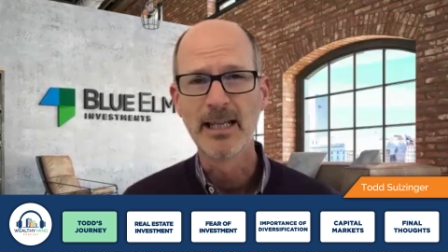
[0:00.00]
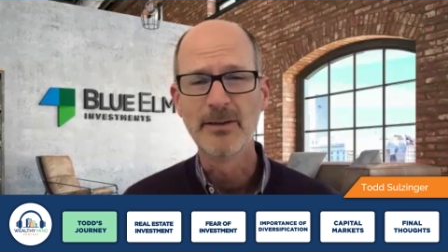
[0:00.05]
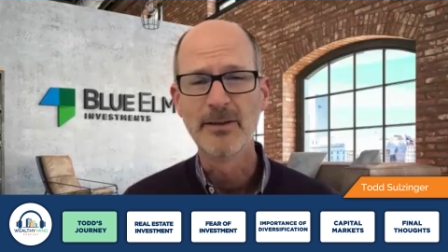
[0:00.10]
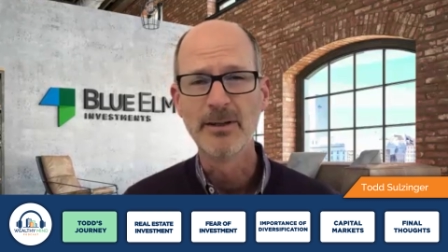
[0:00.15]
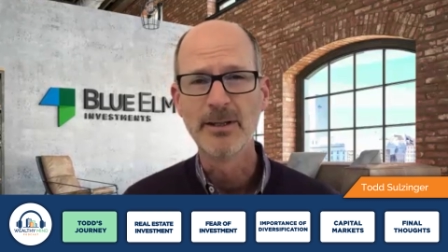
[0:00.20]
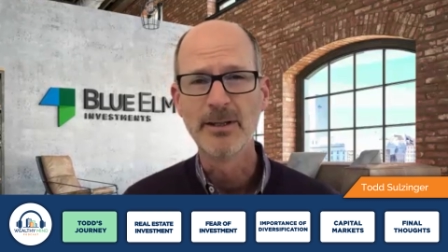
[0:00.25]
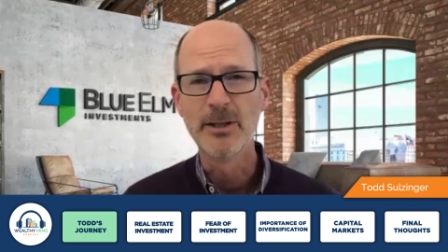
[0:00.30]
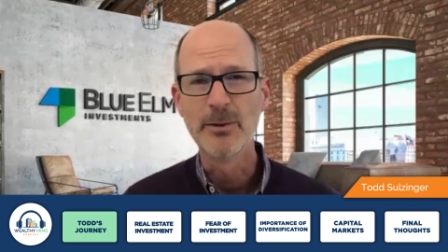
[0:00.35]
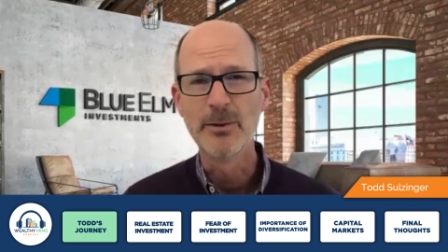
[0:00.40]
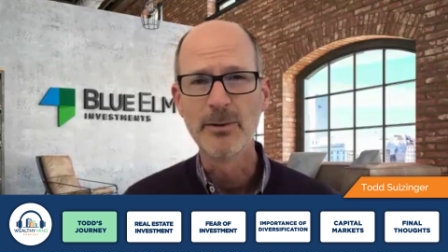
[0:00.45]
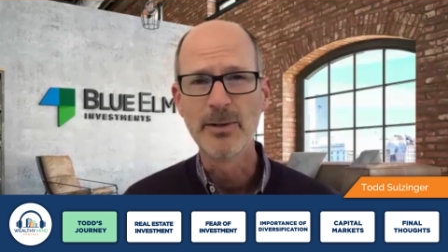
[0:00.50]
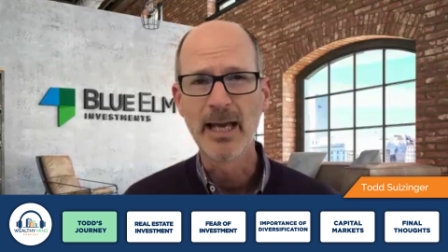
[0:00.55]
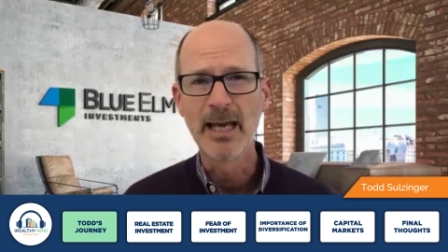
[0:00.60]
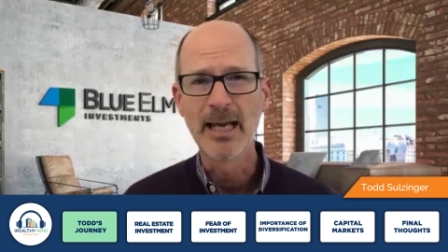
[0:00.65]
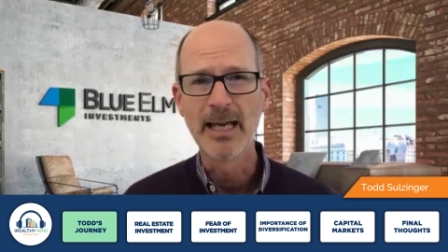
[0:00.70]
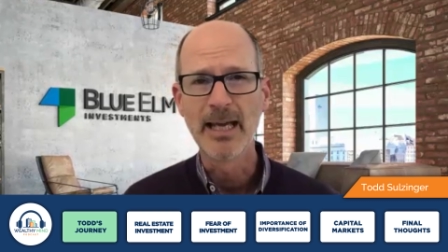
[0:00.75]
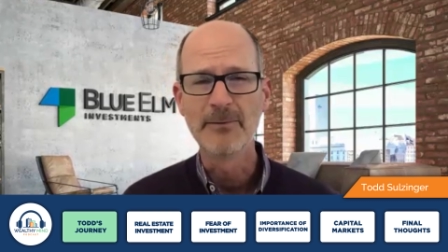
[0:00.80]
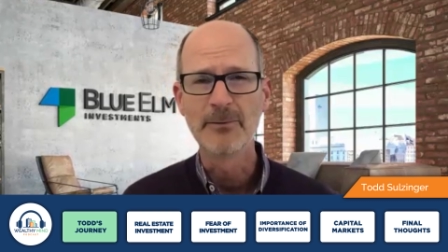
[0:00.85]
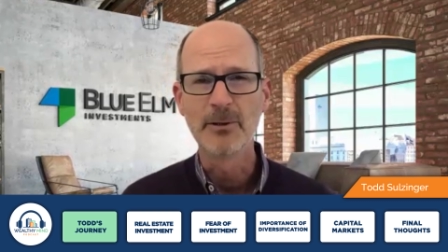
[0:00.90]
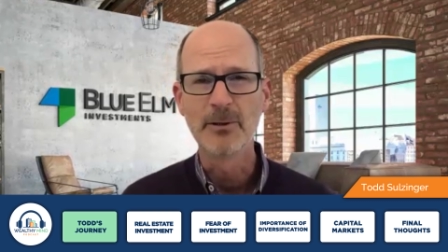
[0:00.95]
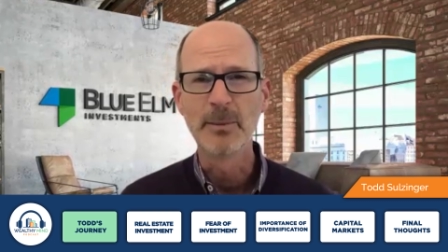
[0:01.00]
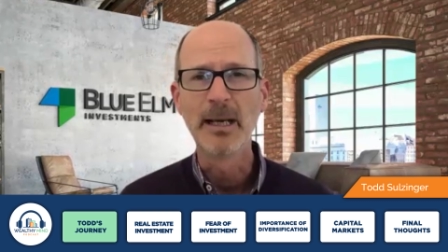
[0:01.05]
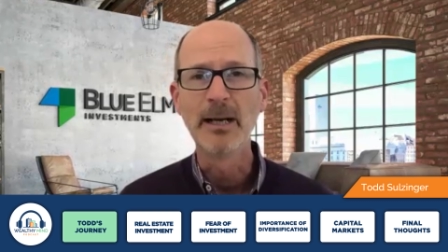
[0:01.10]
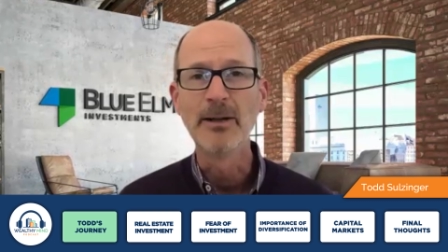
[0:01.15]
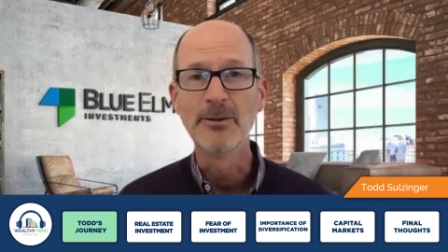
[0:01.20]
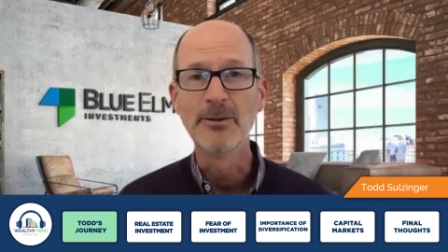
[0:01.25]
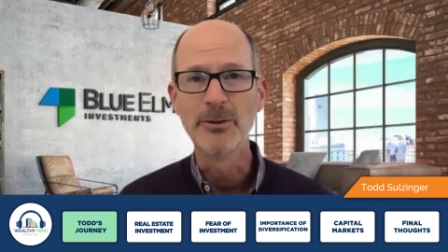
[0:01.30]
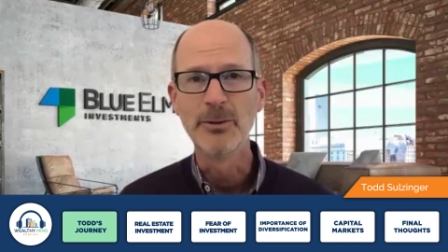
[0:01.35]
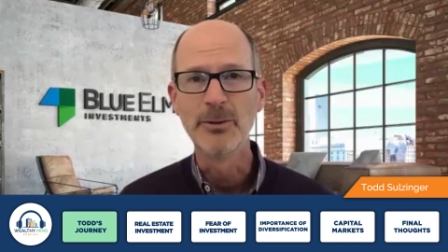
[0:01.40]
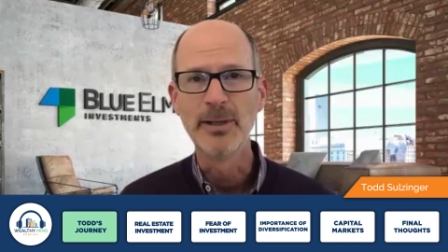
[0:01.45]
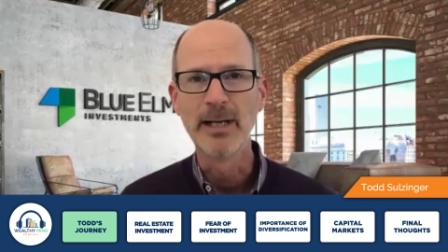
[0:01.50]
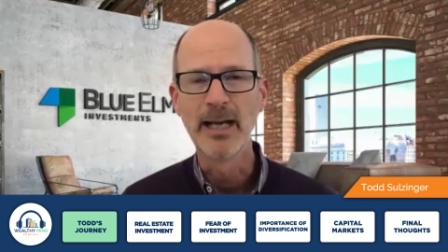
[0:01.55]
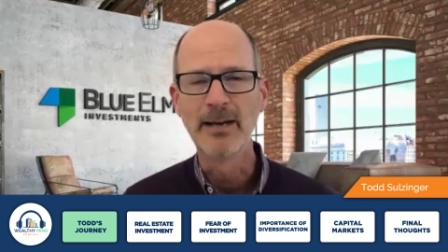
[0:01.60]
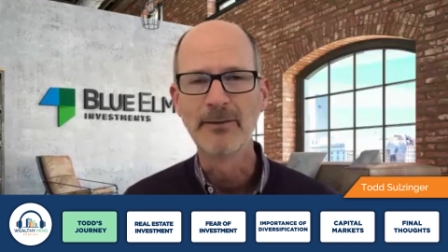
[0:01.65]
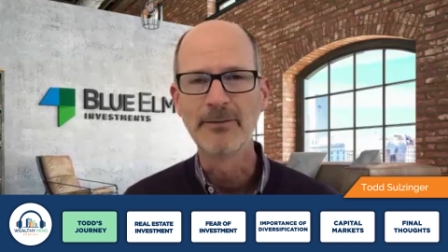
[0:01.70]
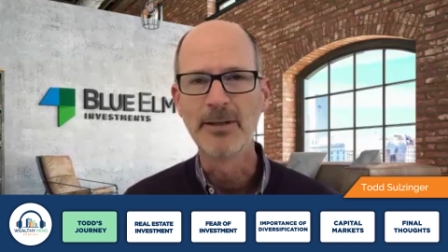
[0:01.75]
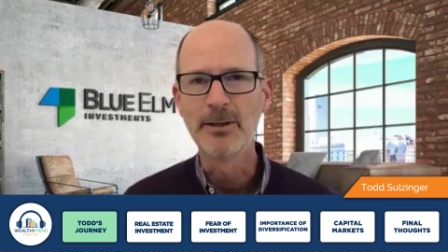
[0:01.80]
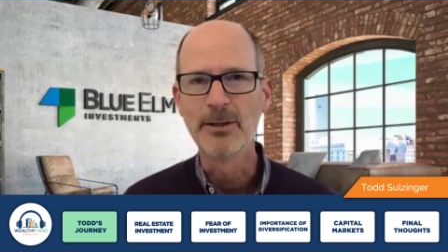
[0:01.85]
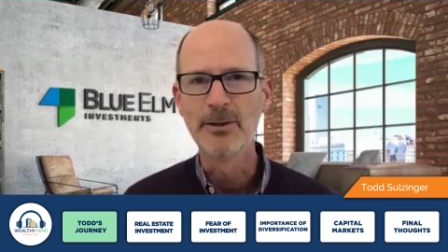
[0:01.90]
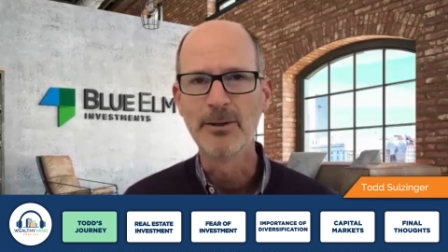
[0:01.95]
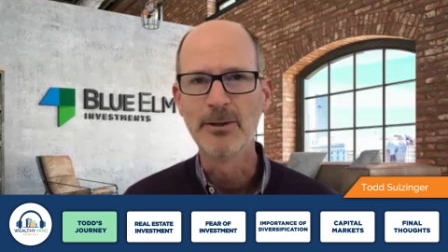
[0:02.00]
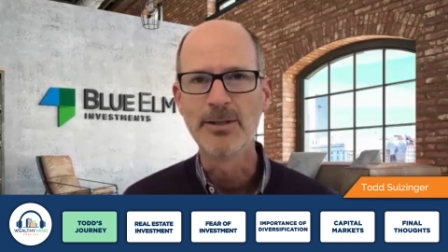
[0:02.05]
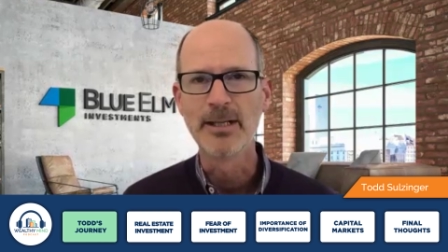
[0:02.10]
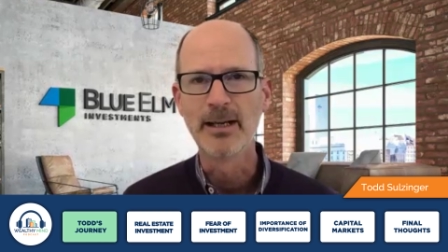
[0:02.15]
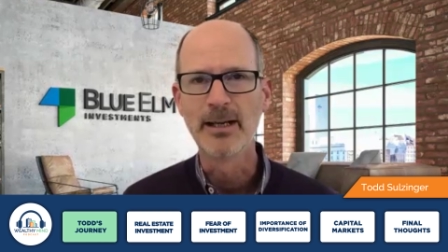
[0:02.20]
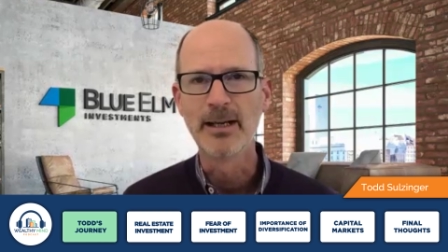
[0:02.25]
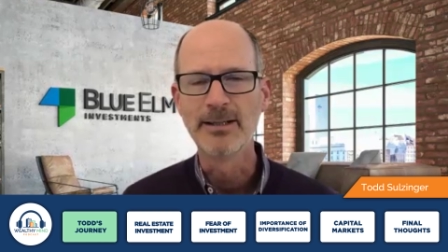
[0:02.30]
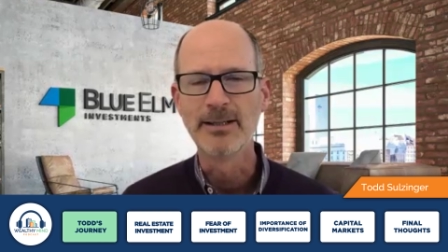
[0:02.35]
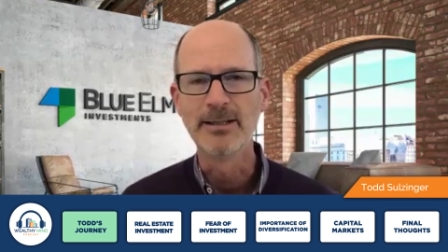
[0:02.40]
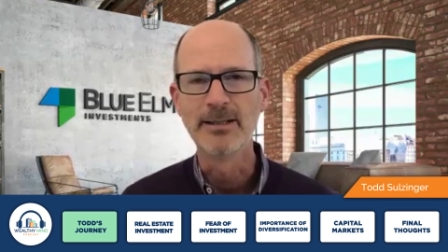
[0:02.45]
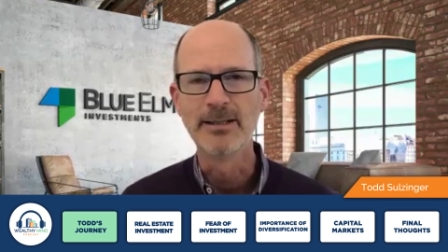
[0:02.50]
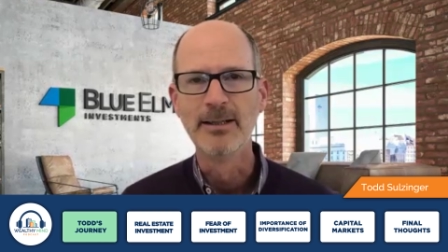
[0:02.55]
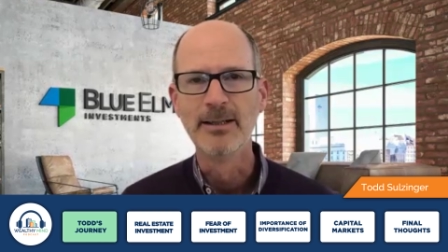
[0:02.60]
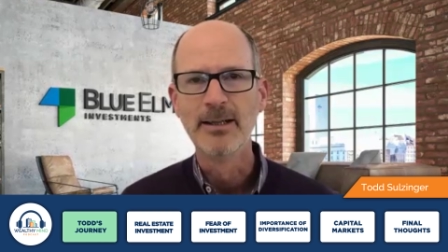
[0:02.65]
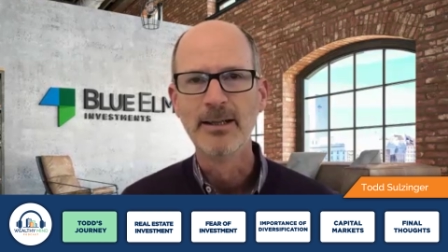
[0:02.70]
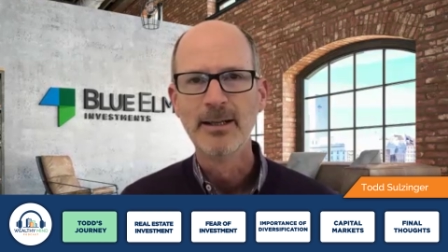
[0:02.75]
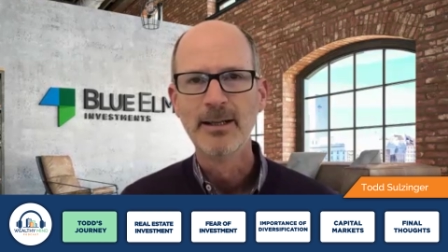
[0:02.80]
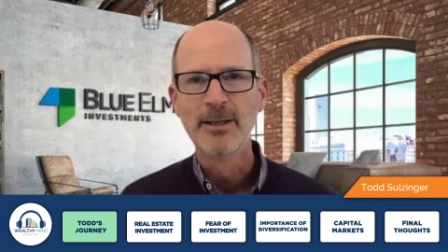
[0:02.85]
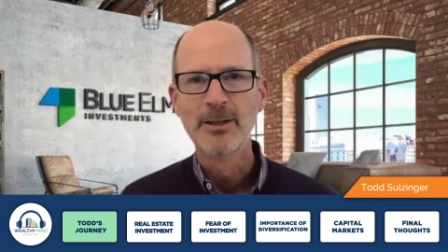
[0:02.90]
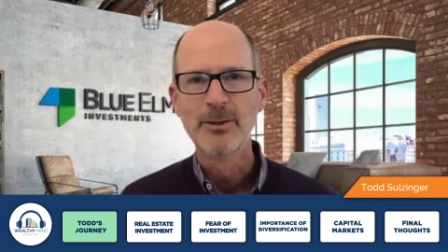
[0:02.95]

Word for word: I lived in the UK for about two and a half years and got to